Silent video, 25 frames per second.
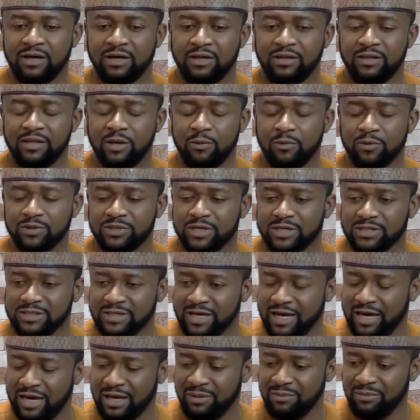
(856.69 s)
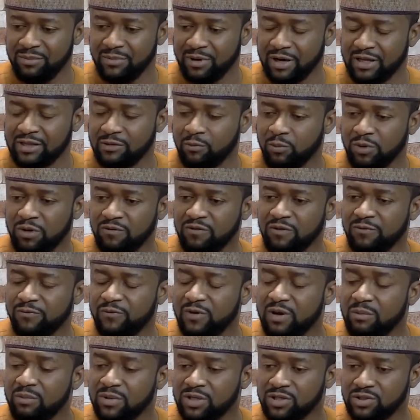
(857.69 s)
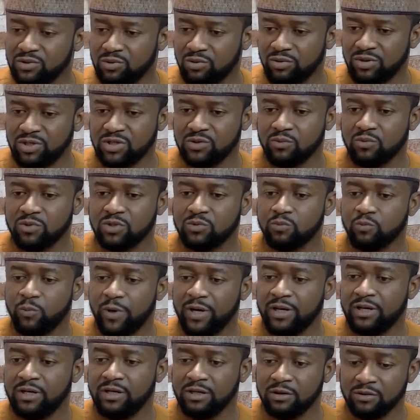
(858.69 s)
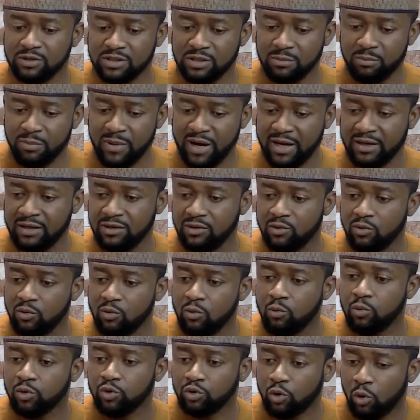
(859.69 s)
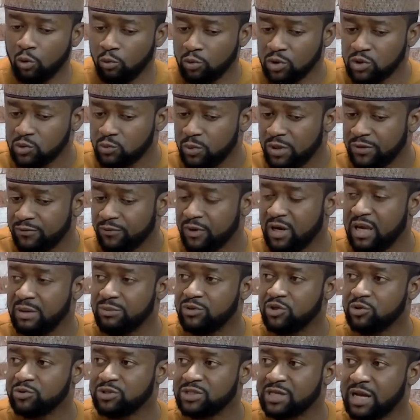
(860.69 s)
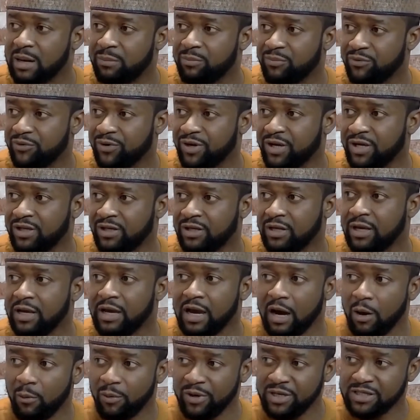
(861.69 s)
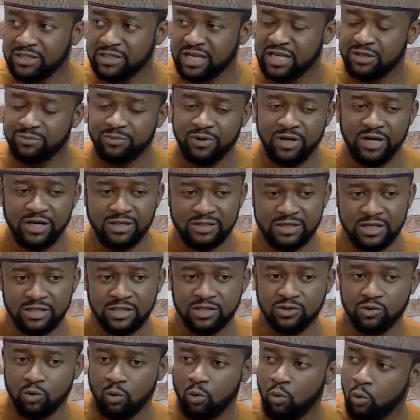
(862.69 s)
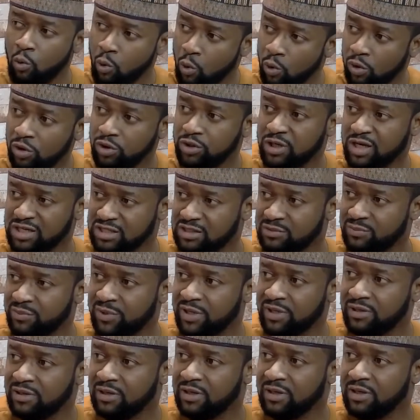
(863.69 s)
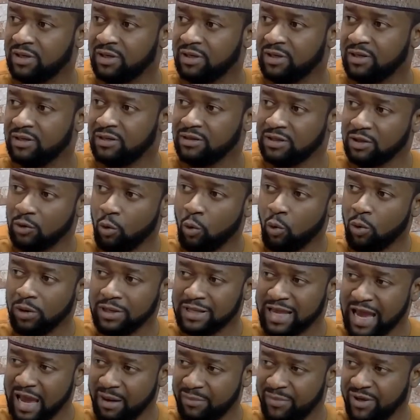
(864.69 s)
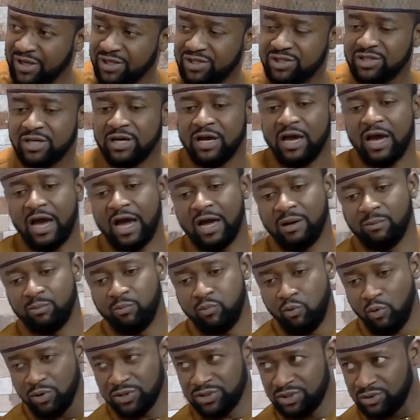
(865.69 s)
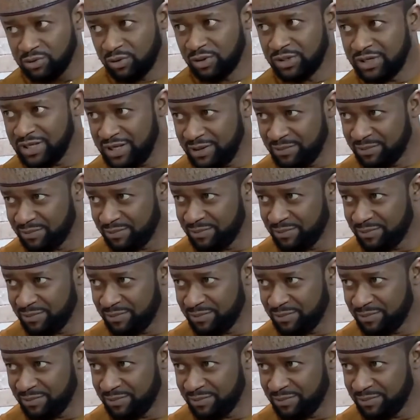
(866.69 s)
There was a time, I think one of the famous stories was when there was a man who would always wait for him to start praying. And when he starts praying, he takes his whole dustbin, the whole garbage, and pours it on him.